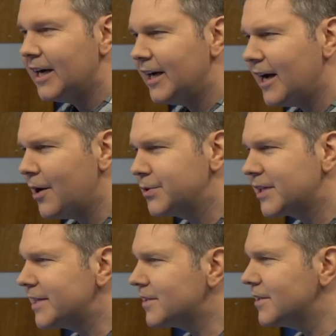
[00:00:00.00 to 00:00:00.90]
I
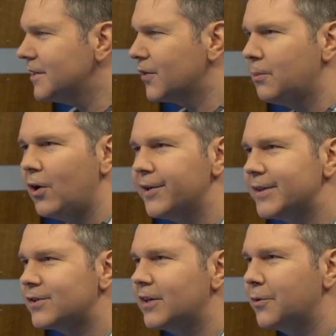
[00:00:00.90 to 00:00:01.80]
was at the mall
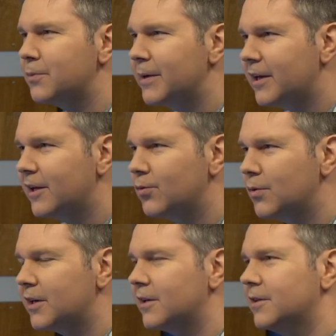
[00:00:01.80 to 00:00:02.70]
yesterday with my kid. We
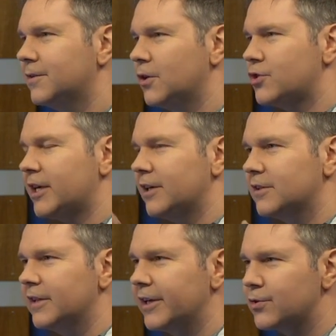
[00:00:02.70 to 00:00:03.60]
wanted to go check out
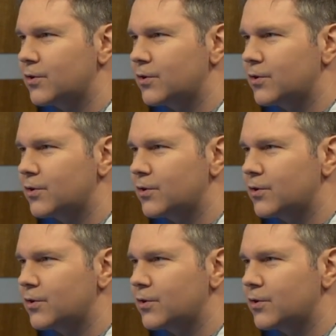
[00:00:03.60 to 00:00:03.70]
the Lego